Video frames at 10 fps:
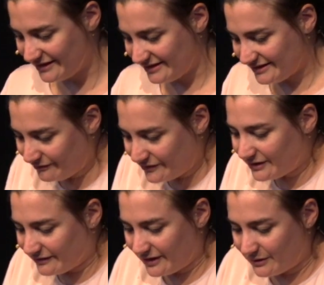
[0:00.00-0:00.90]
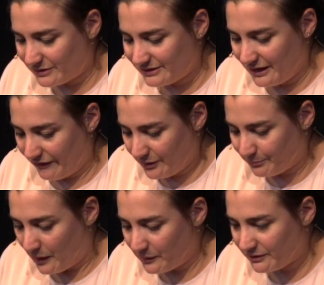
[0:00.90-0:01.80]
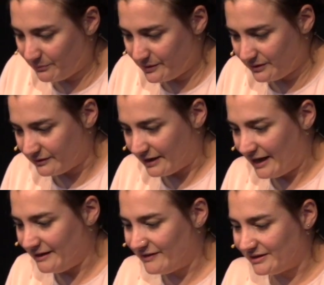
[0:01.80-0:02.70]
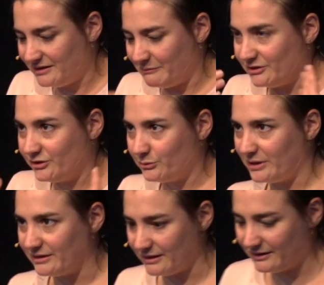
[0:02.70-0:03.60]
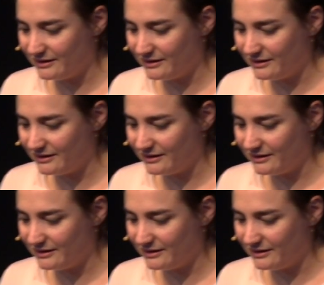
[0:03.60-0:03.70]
this is a very ridiculously underpowered computer, and it doesn't even sweat it.